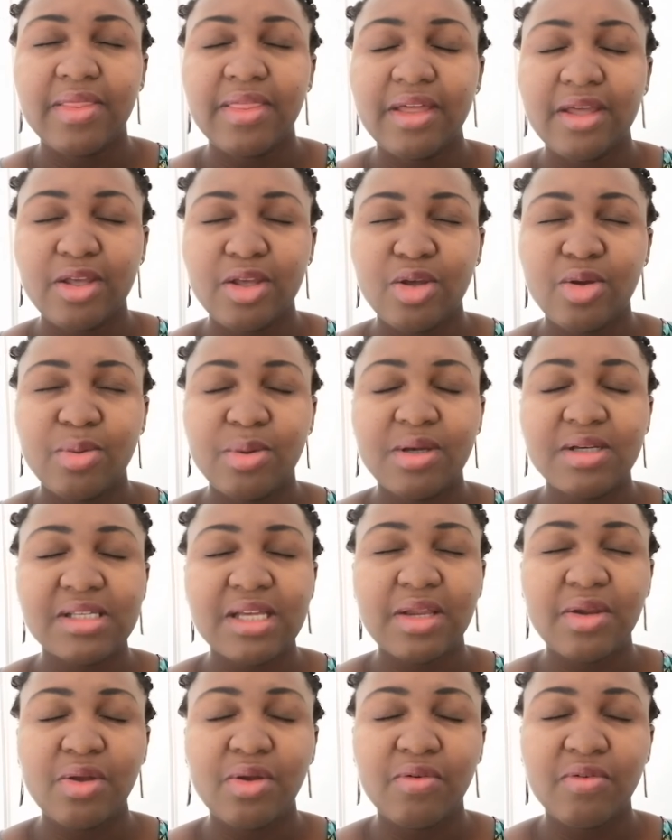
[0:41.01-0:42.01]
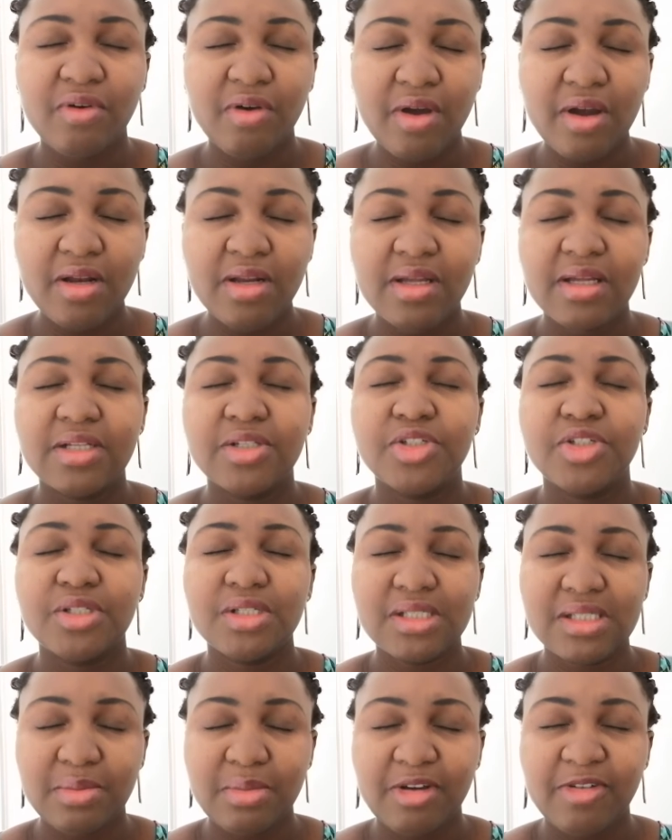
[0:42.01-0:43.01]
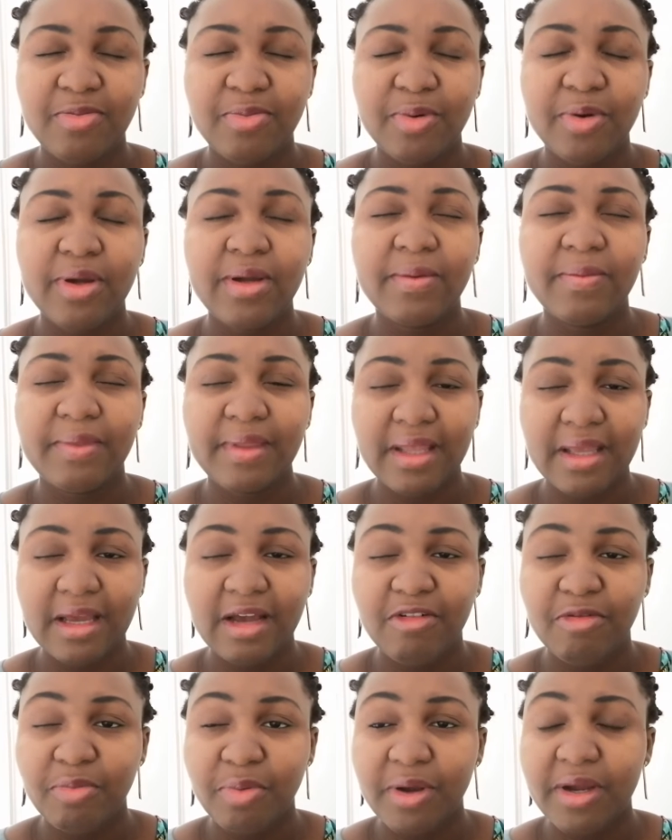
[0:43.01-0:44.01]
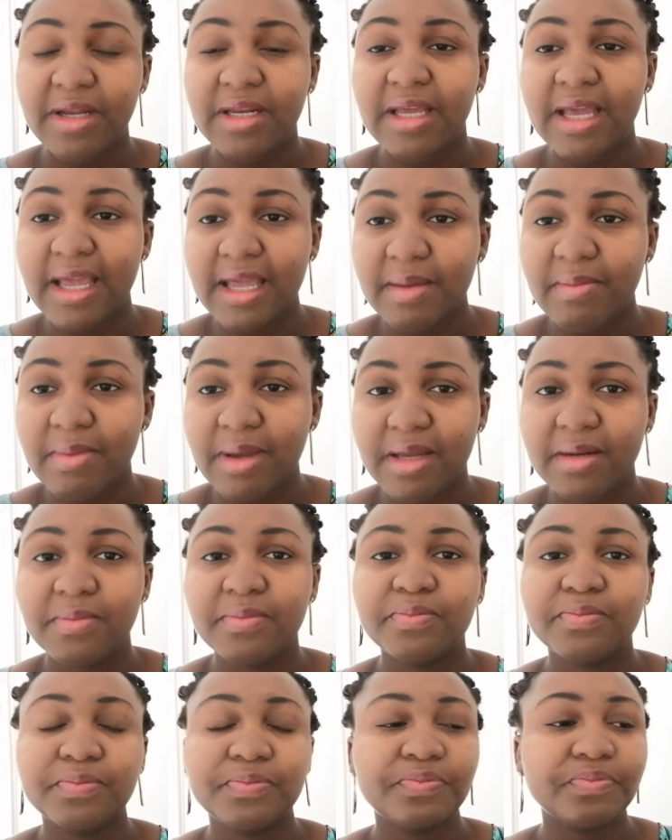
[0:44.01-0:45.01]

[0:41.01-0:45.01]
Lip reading: Thank you, because I knew you heard. In Jesus' name I've prayed. Amen.